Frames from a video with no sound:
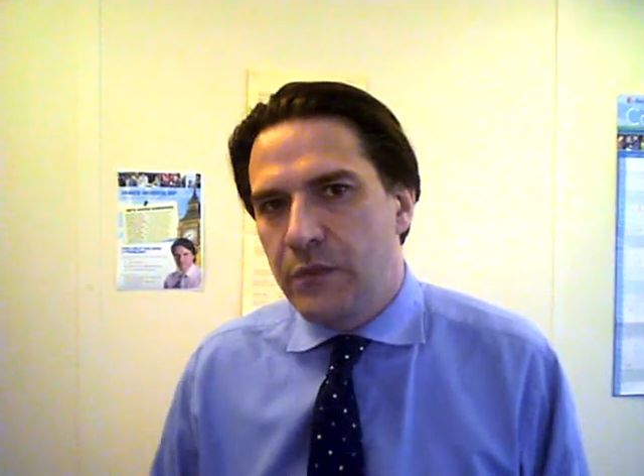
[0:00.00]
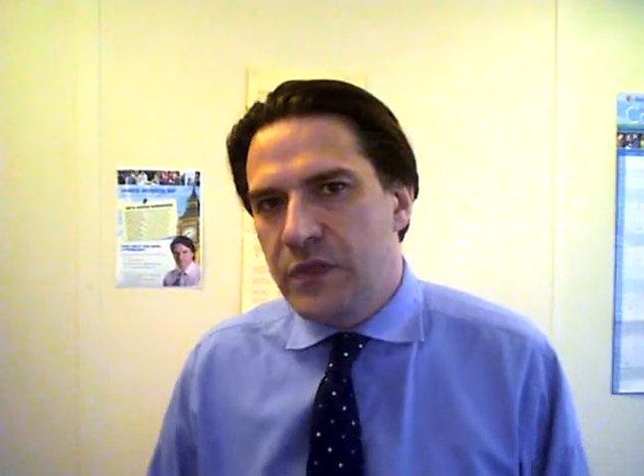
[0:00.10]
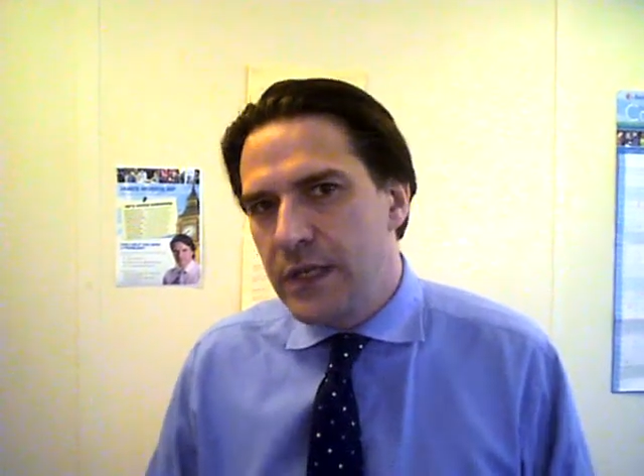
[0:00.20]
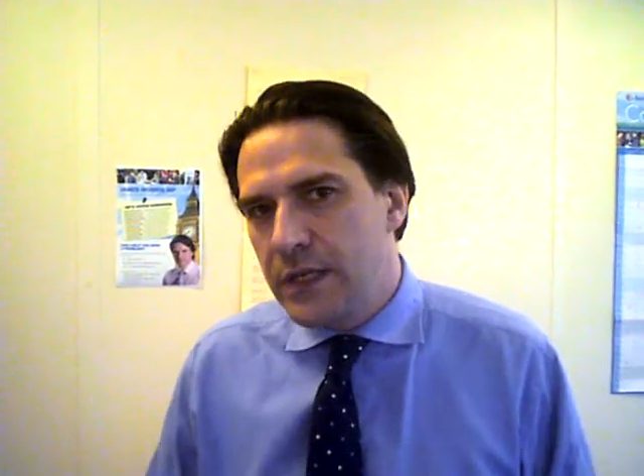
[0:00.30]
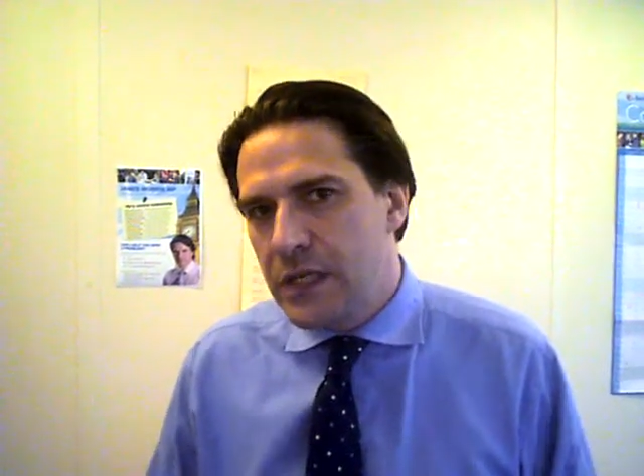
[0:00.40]

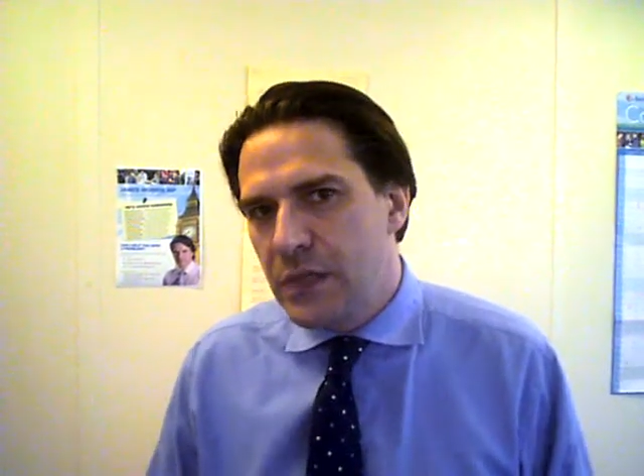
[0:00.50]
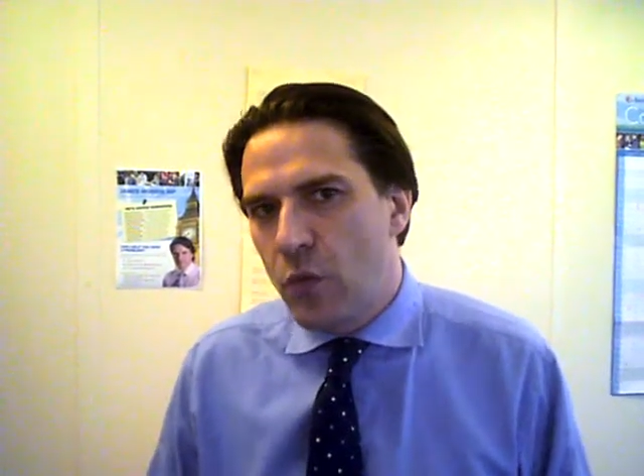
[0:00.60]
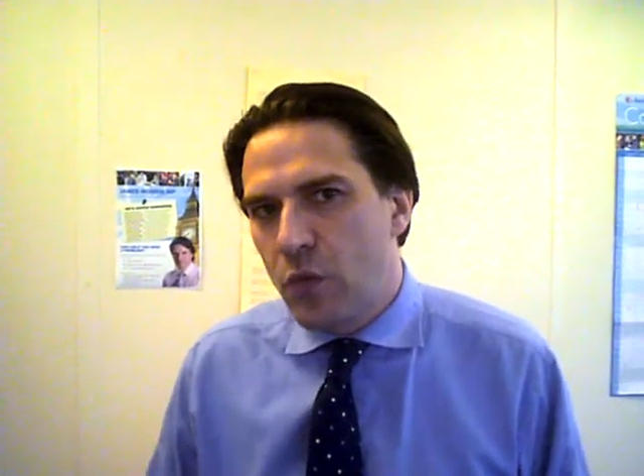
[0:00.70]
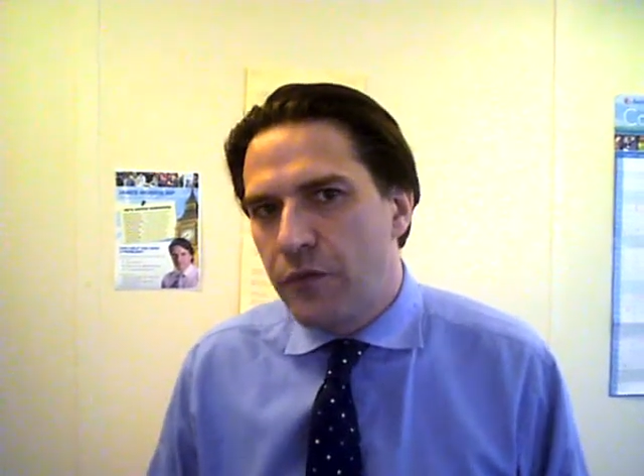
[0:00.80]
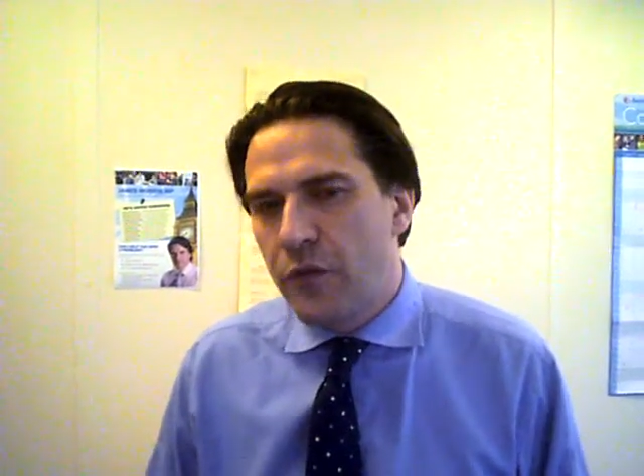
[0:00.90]
seeing
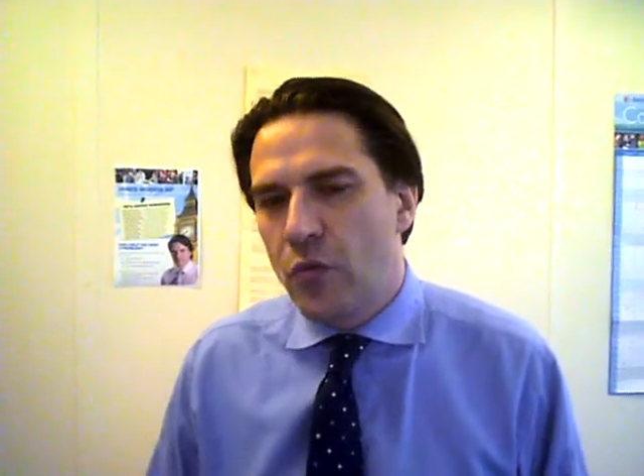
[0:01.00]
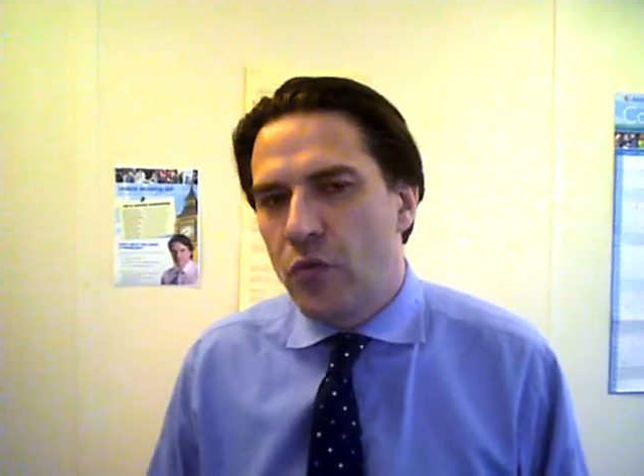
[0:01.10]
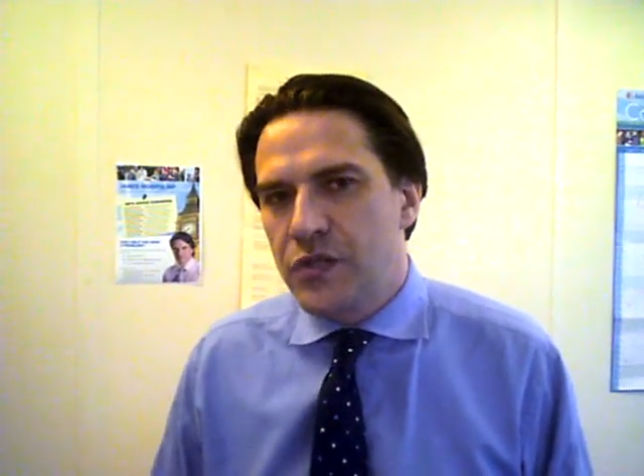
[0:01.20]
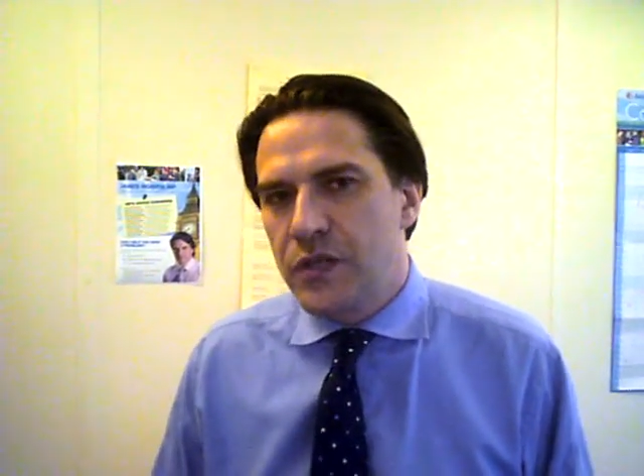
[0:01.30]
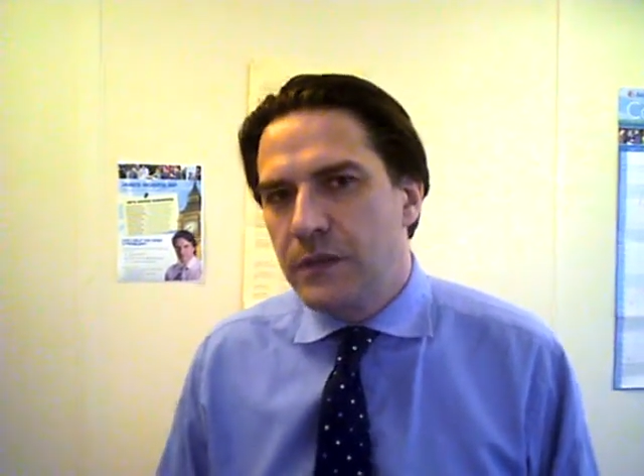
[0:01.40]
small
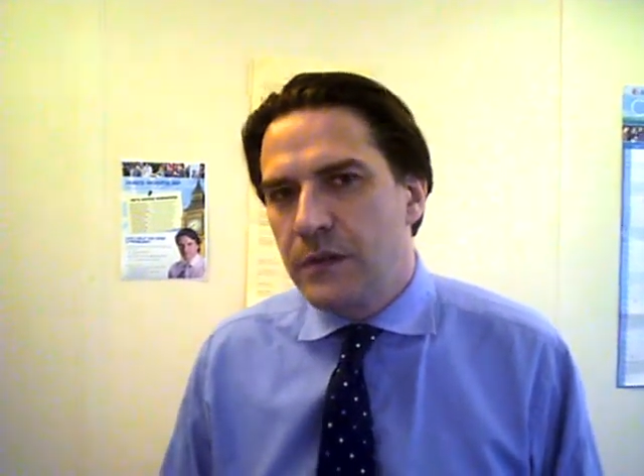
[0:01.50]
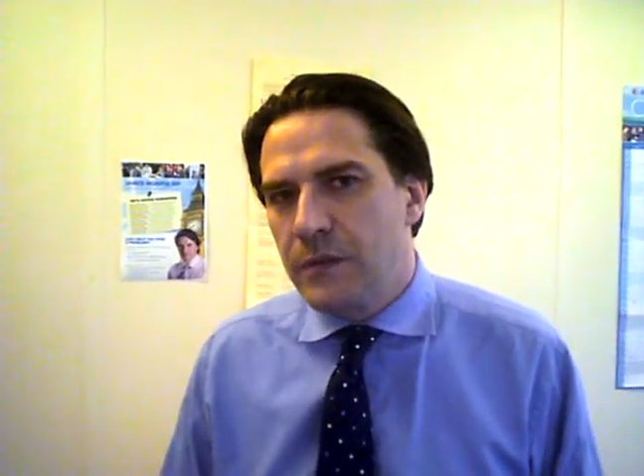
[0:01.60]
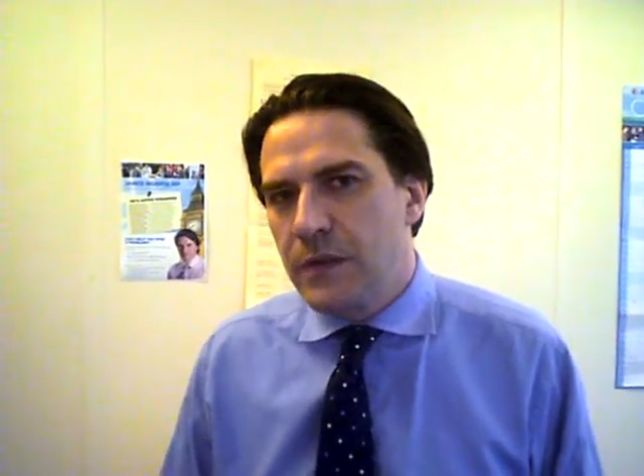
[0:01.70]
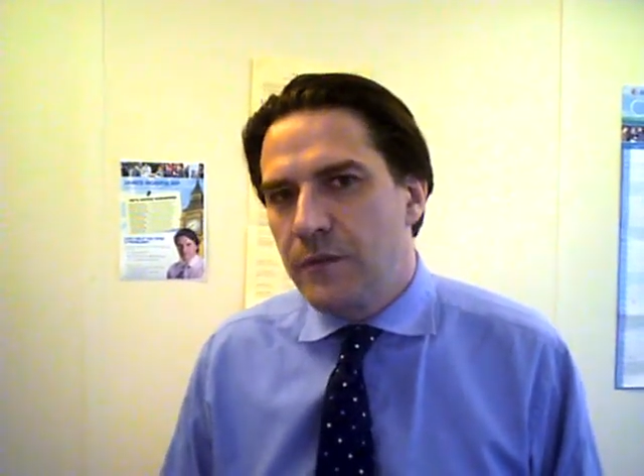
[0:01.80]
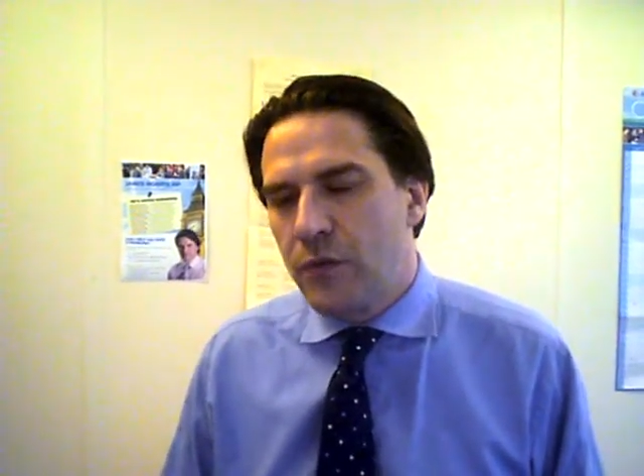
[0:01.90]
falls
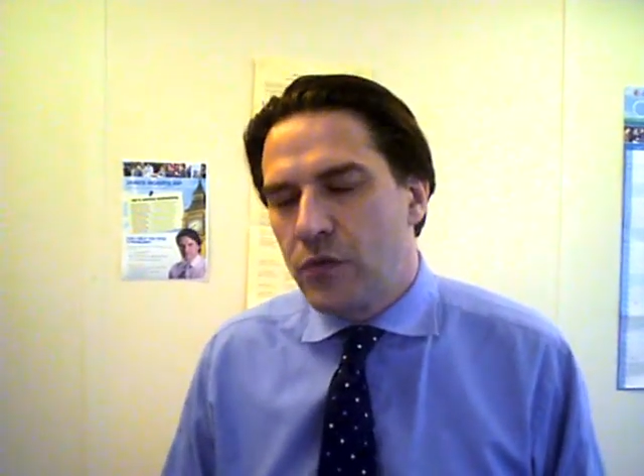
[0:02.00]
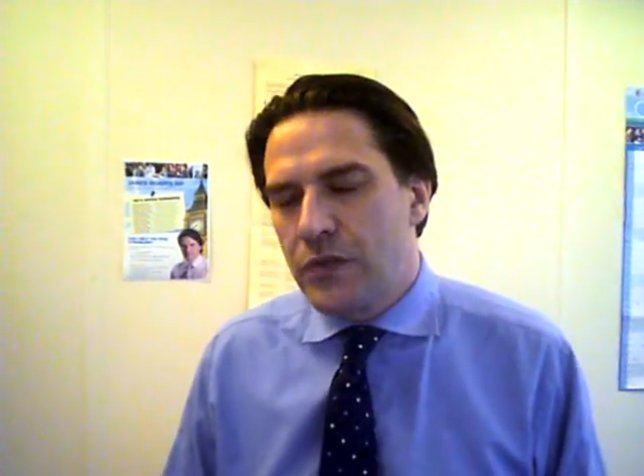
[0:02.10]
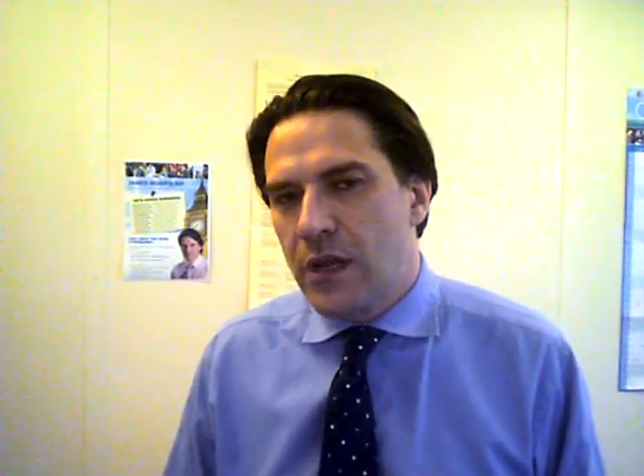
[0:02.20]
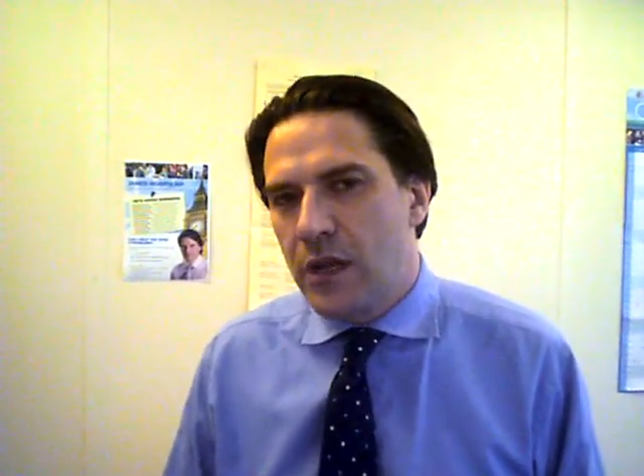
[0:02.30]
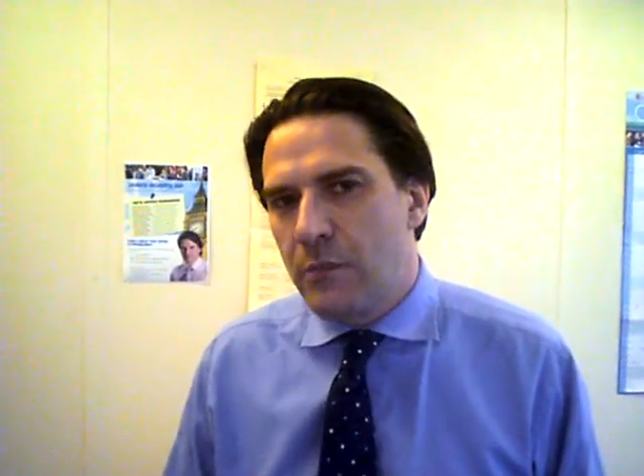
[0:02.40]

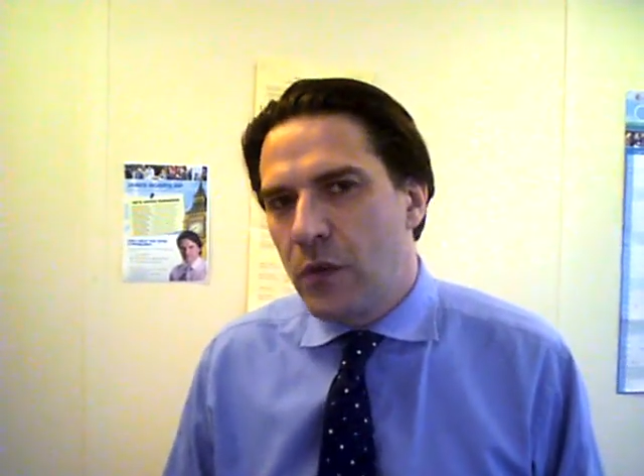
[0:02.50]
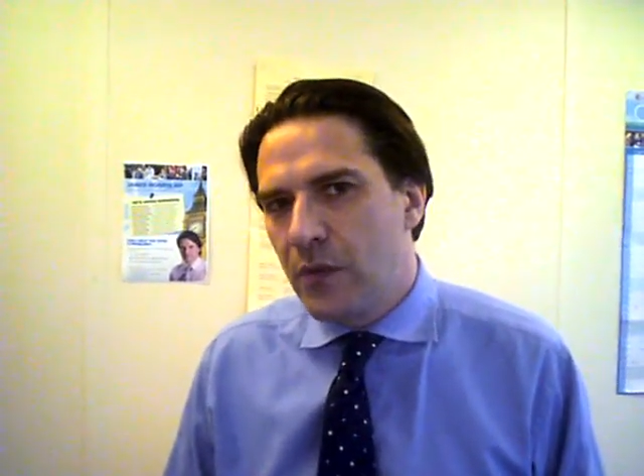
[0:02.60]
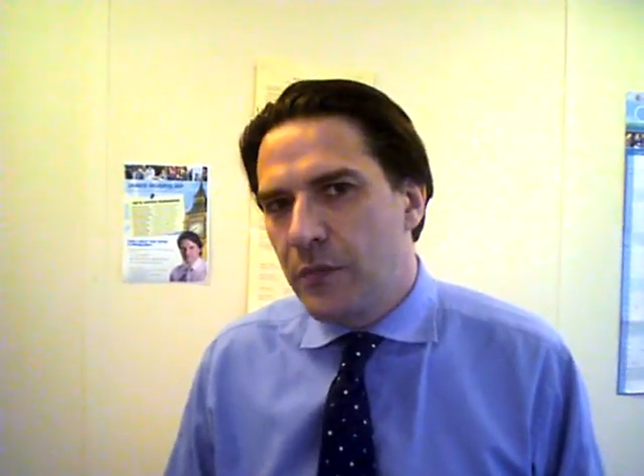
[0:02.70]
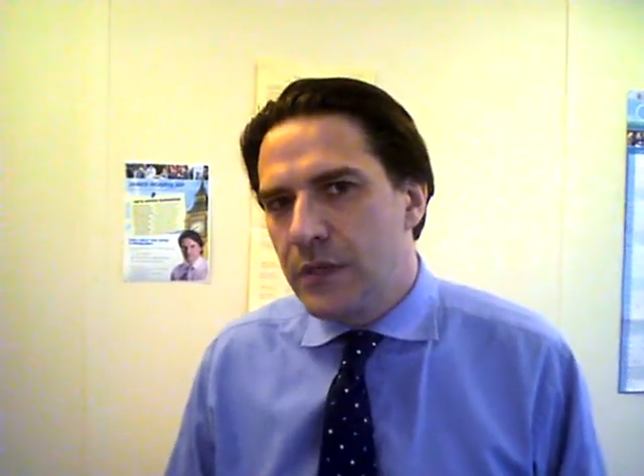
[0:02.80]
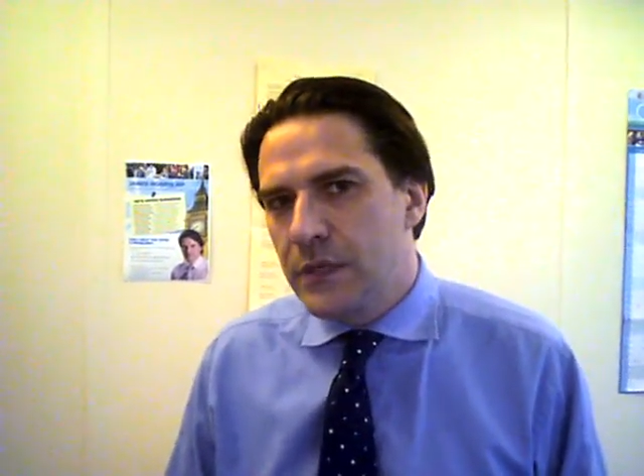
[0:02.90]
in
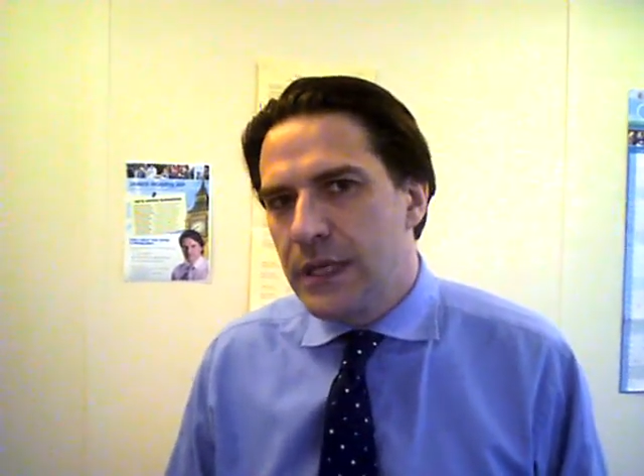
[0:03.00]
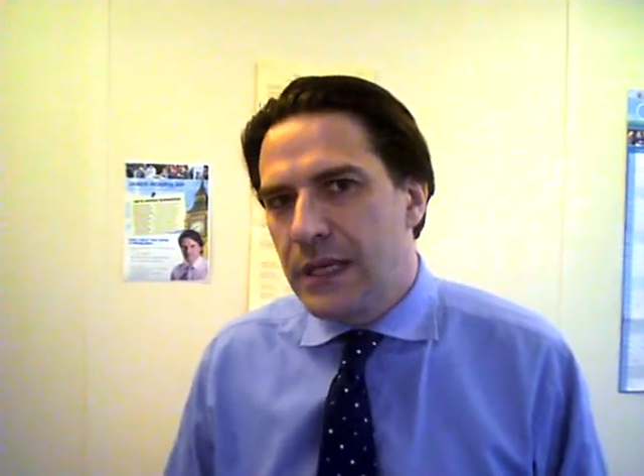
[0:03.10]
unemployment